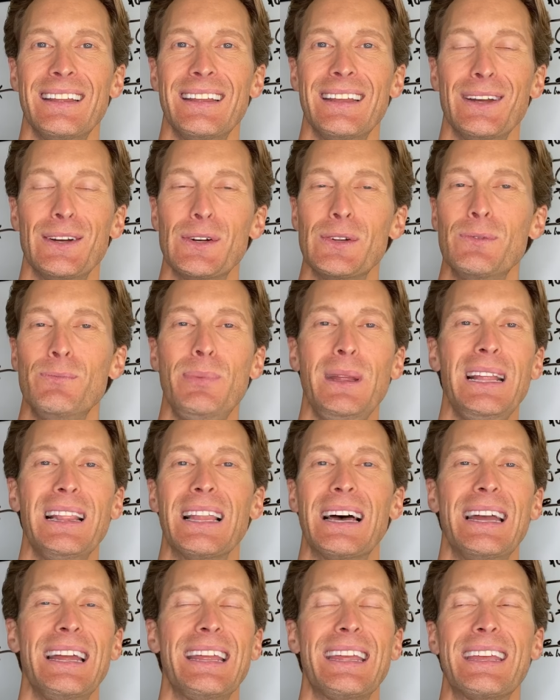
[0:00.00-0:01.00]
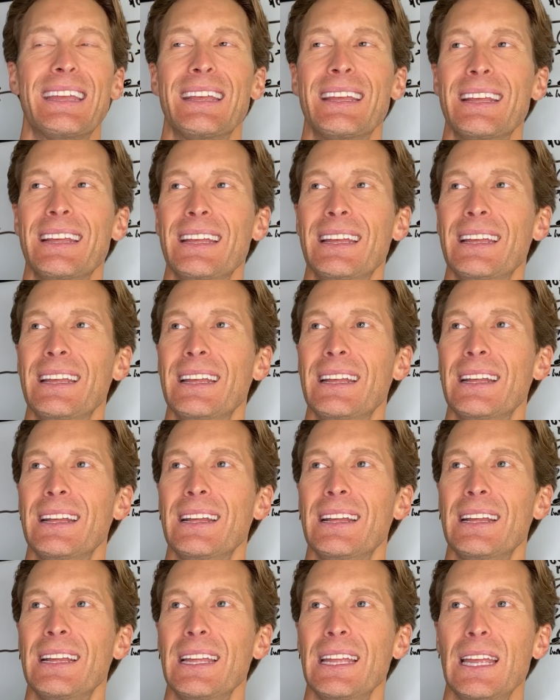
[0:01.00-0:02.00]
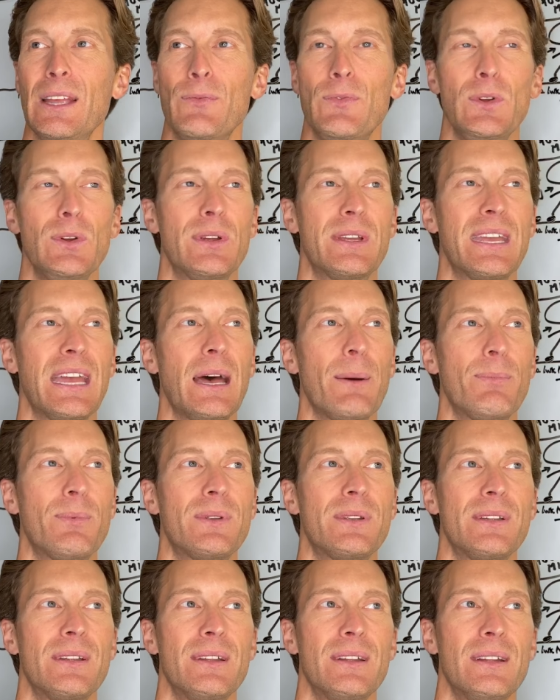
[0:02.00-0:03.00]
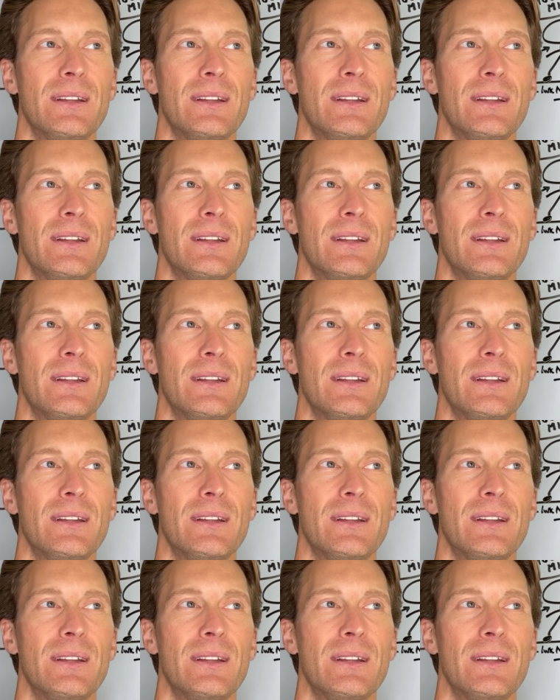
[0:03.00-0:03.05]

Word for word: It would be like if you kept